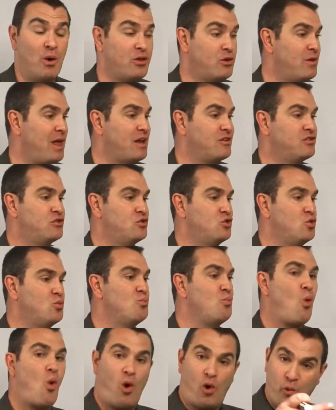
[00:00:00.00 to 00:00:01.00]
whether that's through
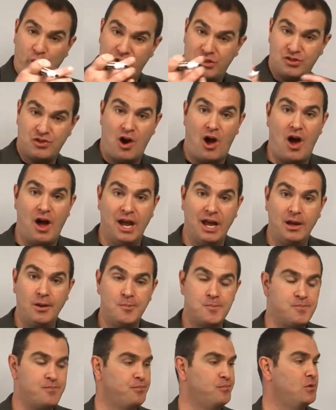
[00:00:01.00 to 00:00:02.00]
more
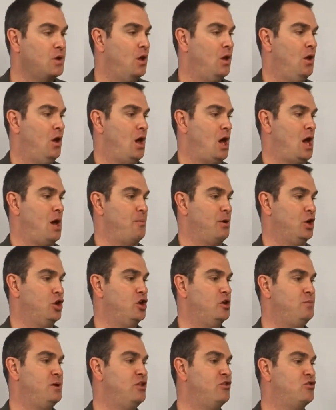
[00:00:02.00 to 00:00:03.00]
withdrawing, it
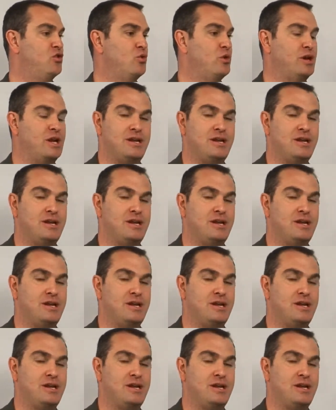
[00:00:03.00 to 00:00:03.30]
could be through an